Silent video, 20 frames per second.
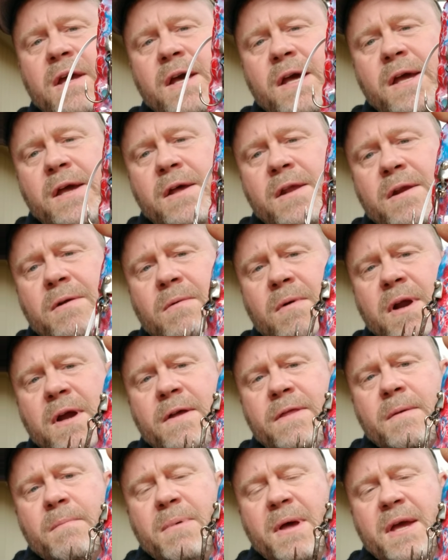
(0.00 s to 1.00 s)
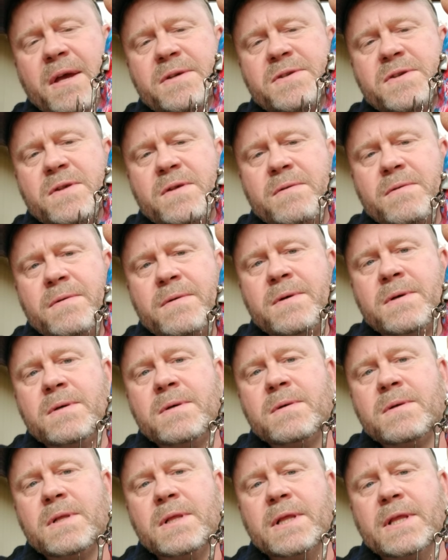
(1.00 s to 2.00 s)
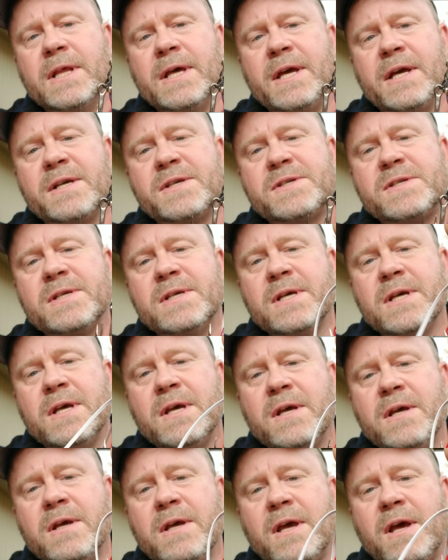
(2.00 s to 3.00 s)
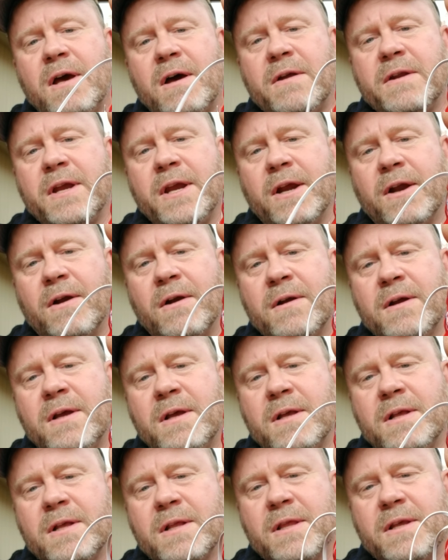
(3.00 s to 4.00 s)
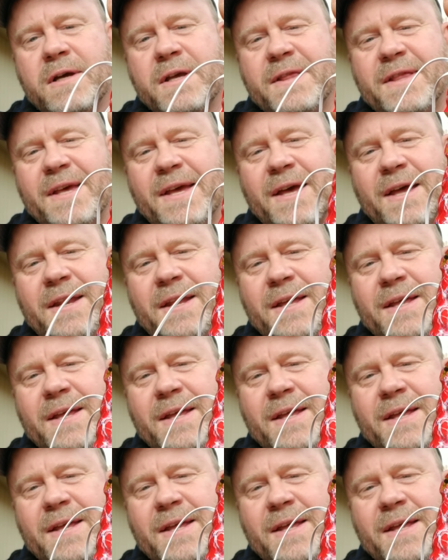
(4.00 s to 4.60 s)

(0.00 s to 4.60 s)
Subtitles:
and around the banks of the lakes out here. Look at that.